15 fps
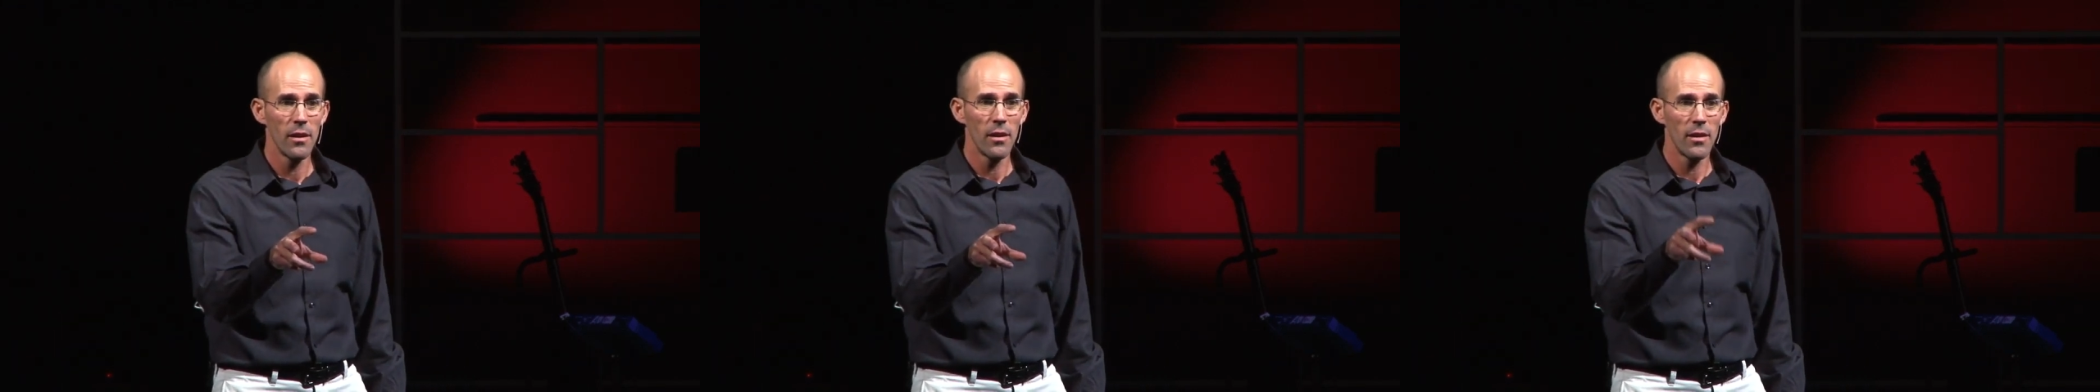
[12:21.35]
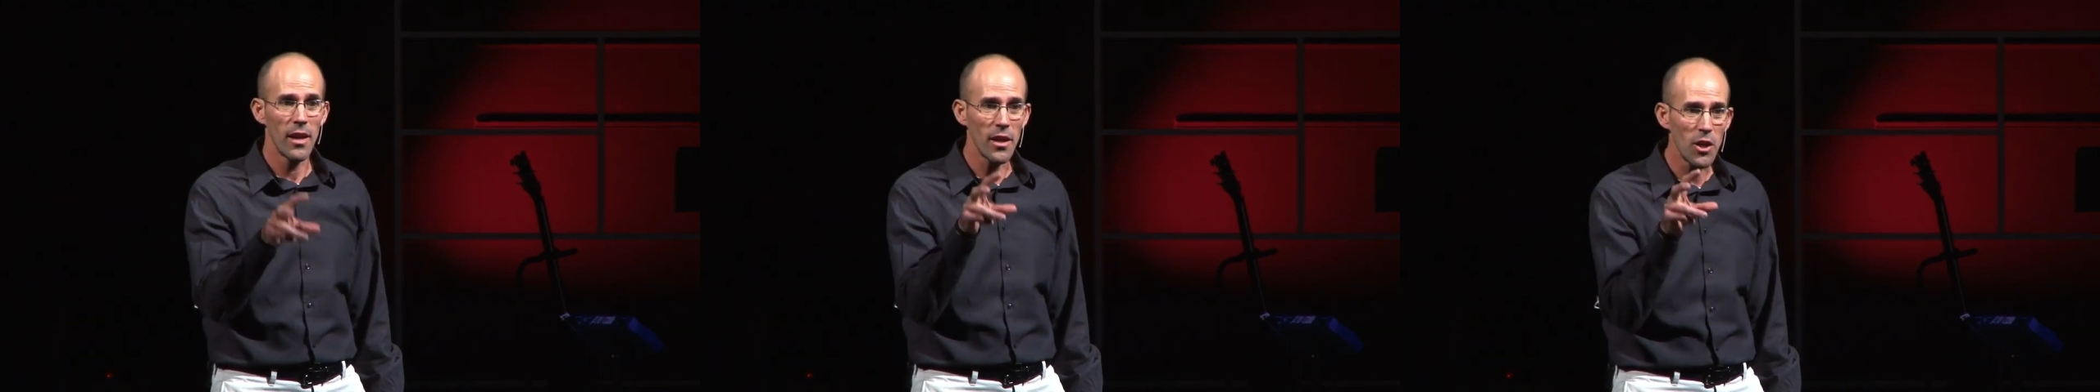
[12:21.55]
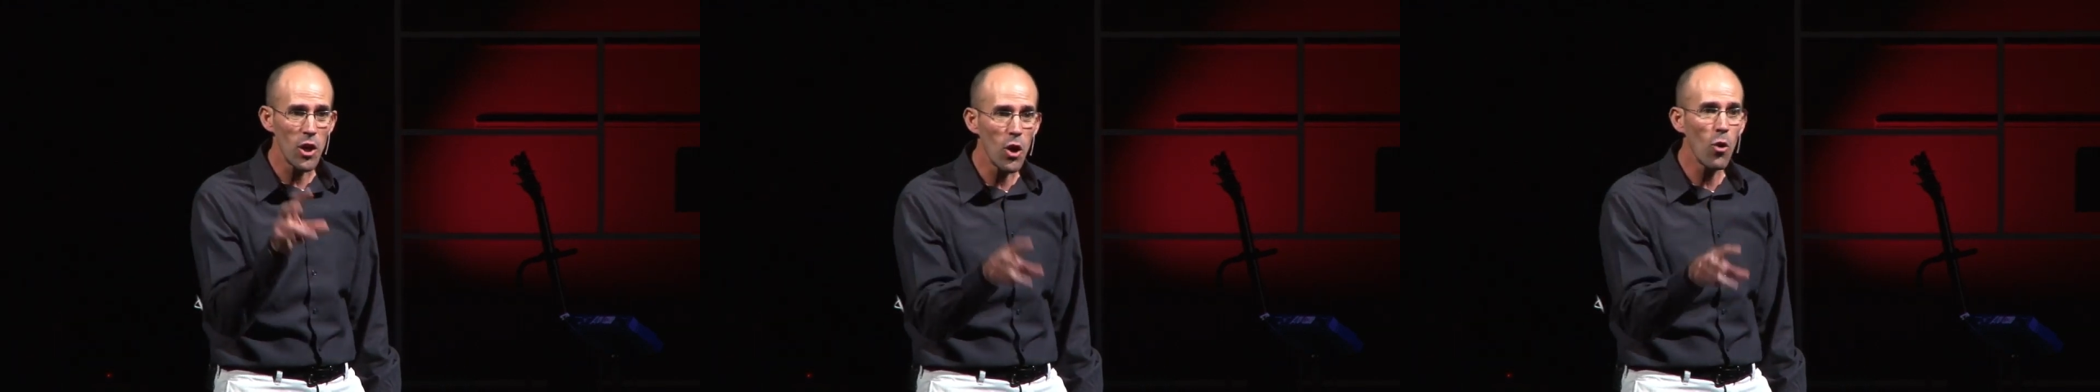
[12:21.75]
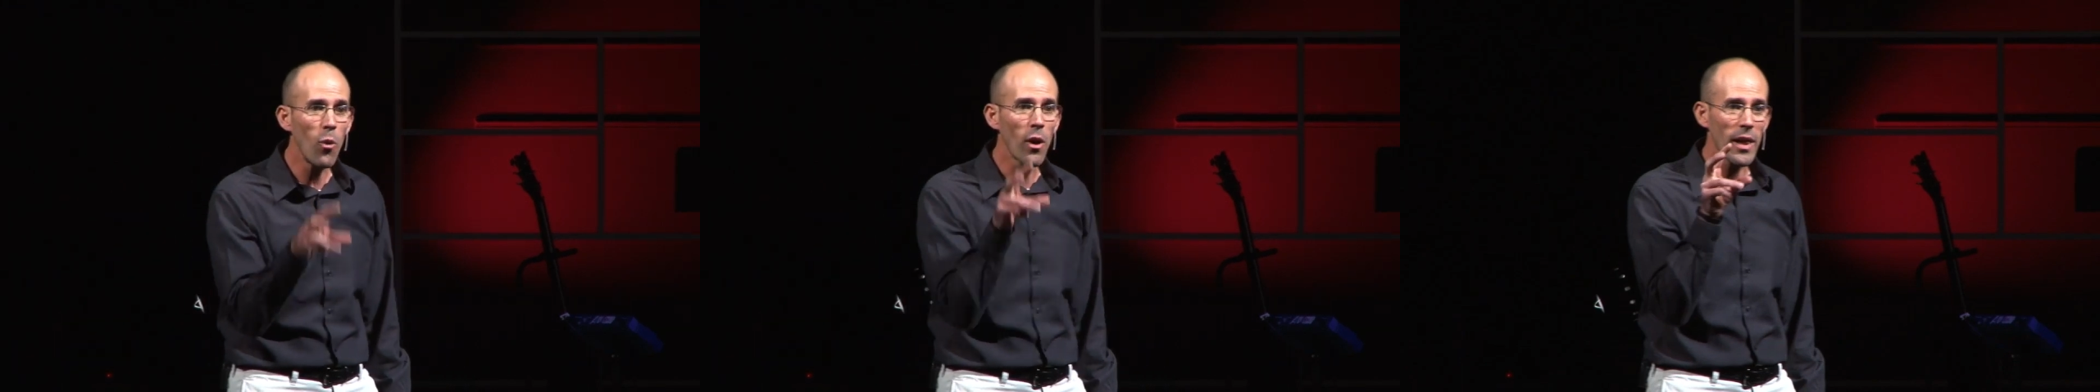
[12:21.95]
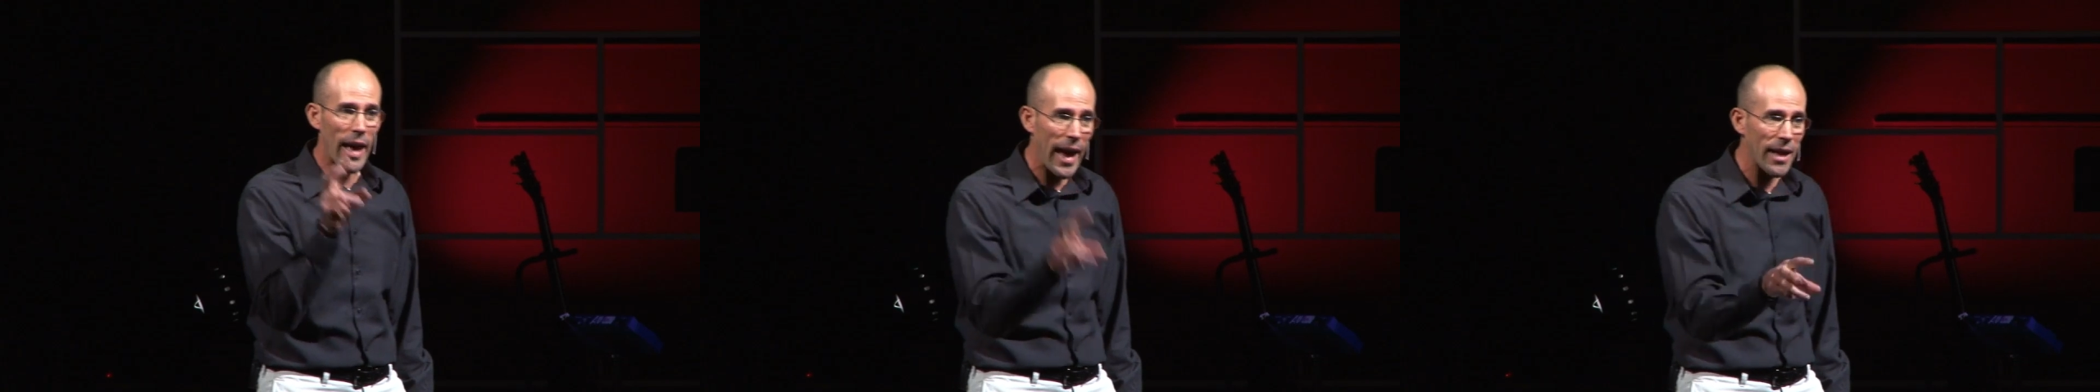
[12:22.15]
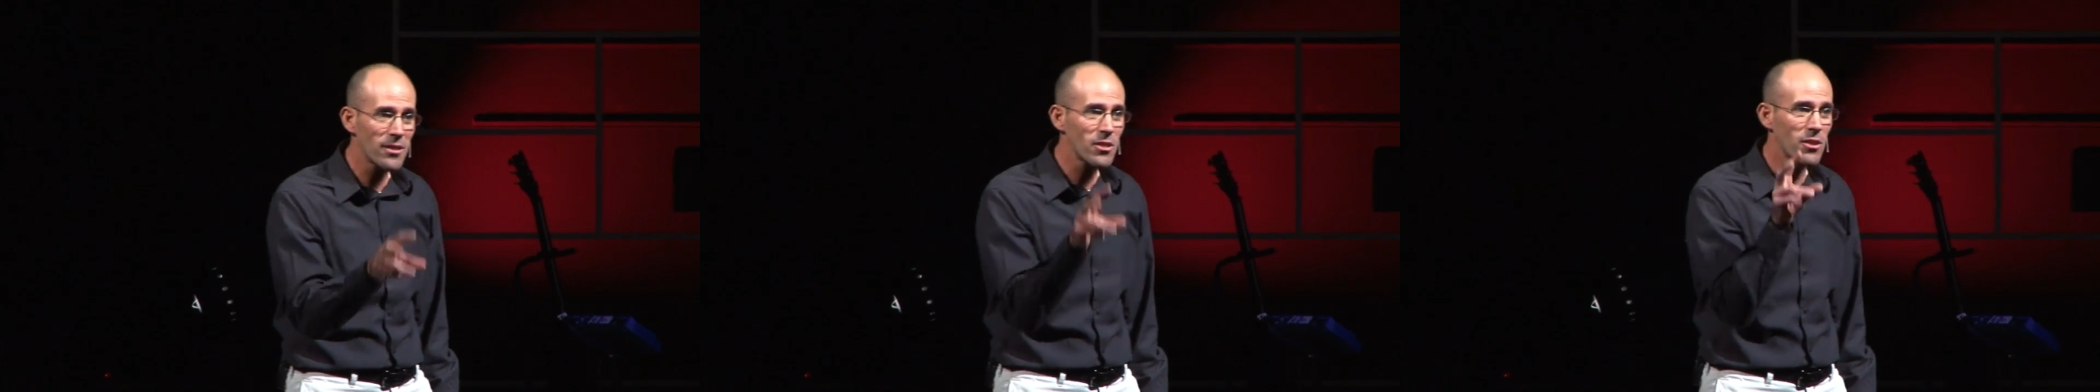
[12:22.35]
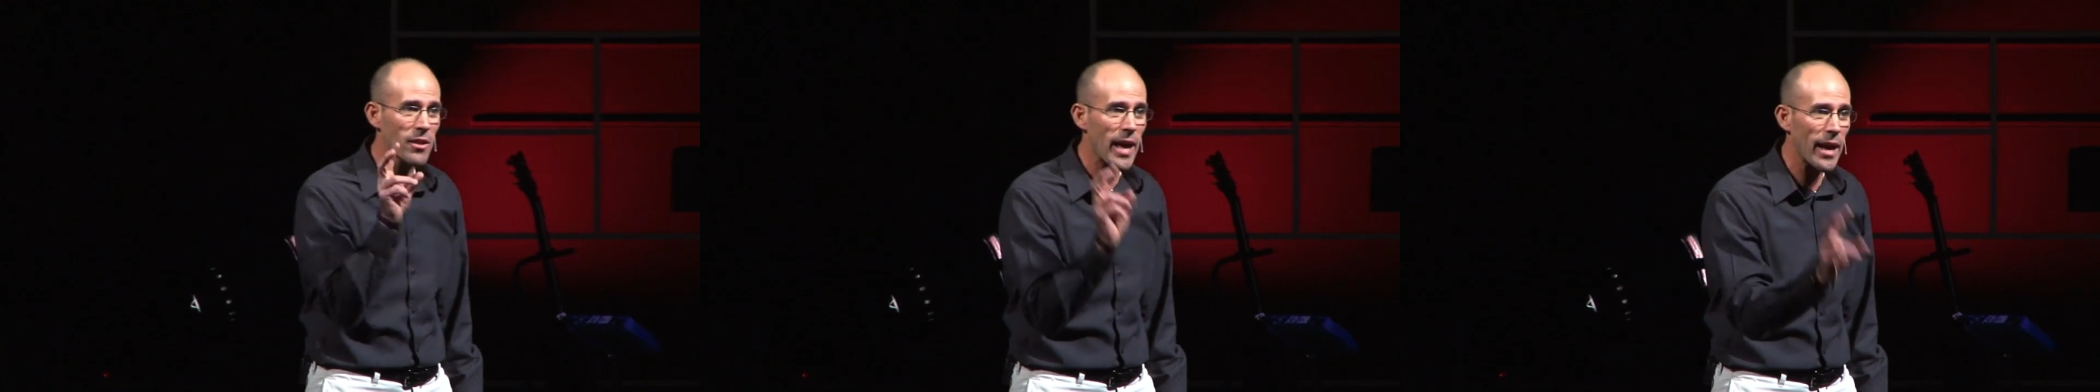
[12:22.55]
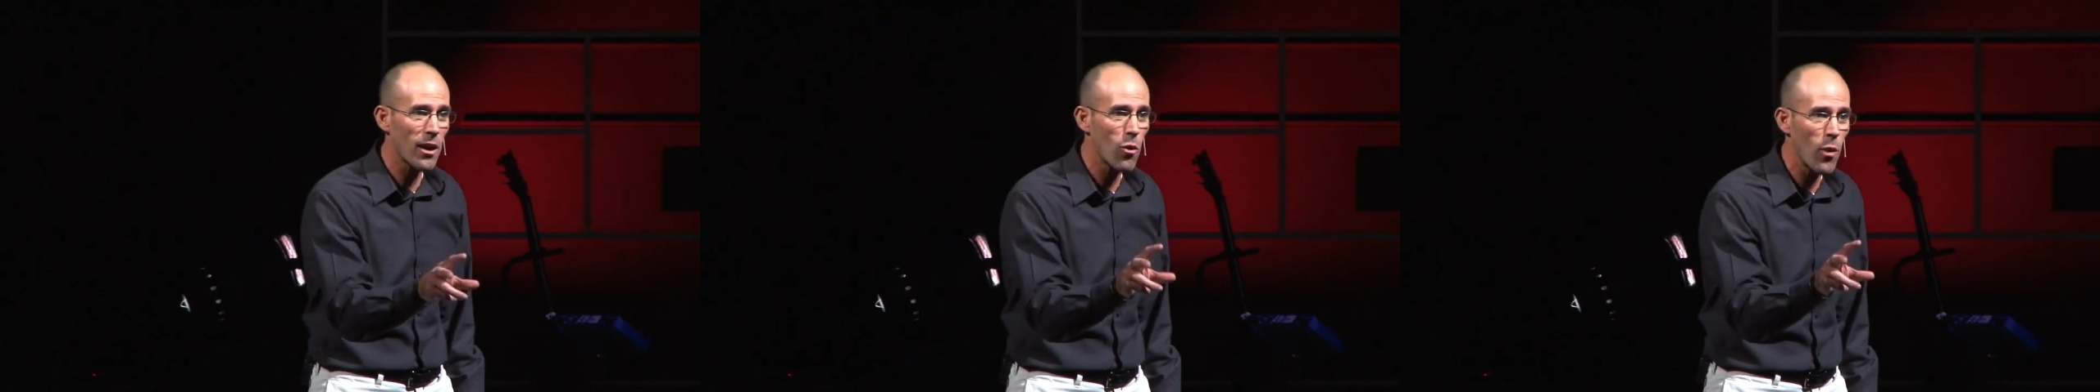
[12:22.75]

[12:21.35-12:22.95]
that you will answer that